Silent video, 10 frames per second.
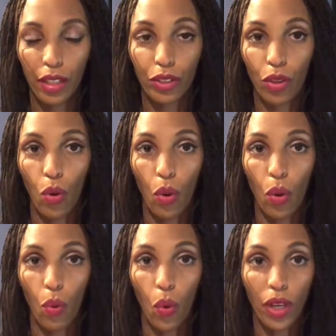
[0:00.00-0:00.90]
So
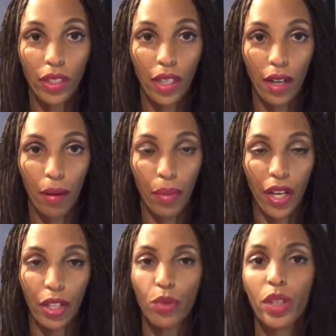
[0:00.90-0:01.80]
1 cup,
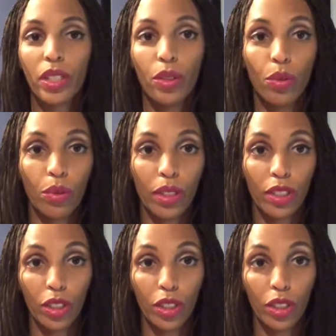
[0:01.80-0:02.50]
and you can Google this,